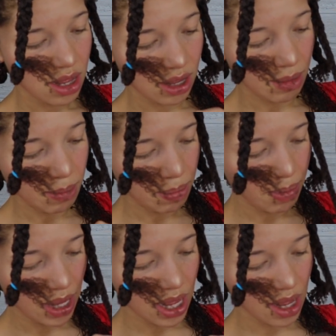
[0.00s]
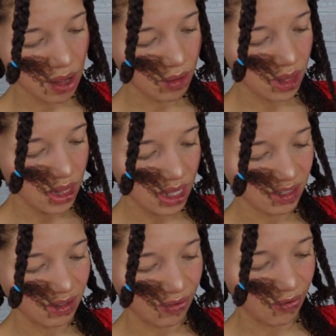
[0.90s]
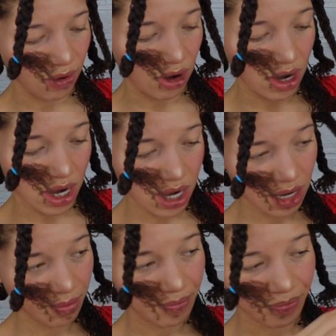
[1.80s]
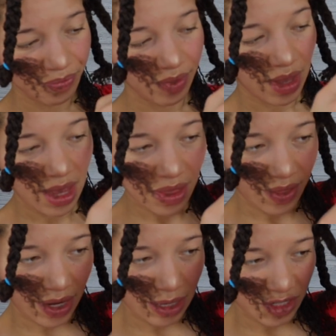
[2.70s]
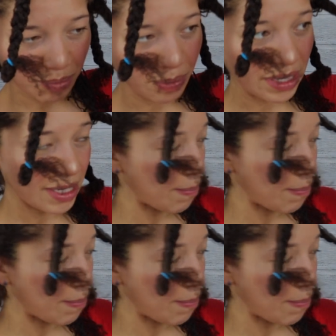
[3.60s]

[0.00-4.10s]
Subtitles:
about this far. Then I just bend